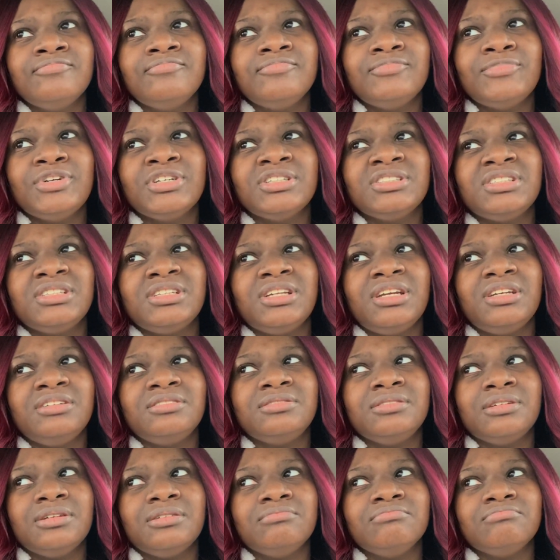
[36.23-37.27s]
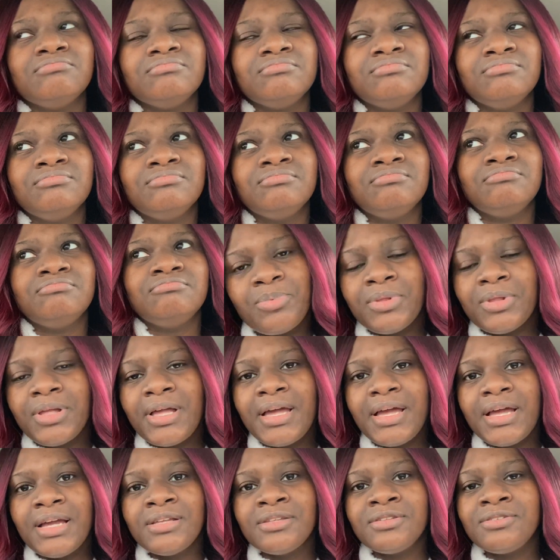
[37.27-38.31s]
Where's it eight something?
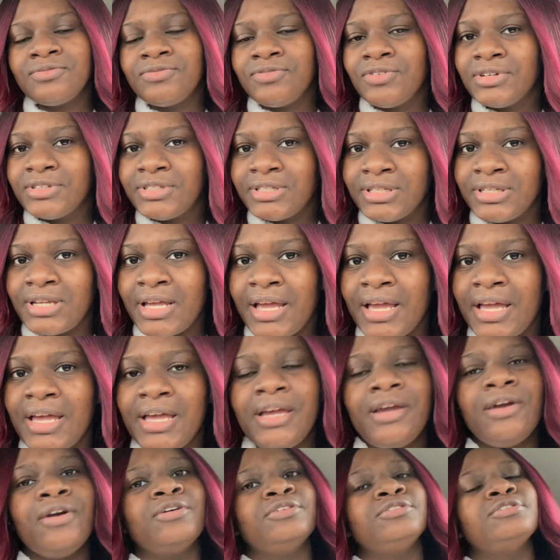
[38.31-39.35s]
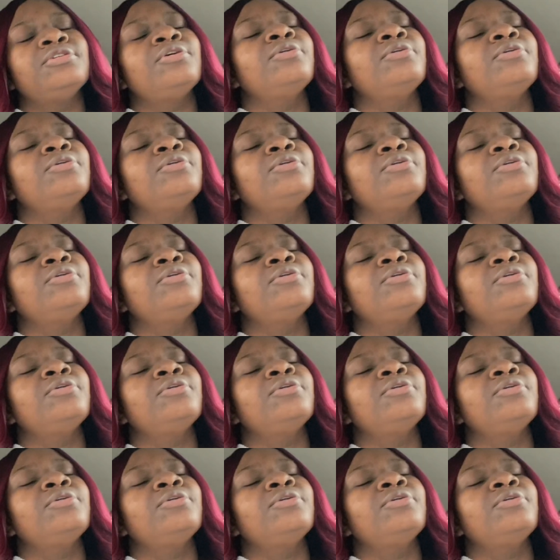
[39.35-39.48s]
Plans for today are to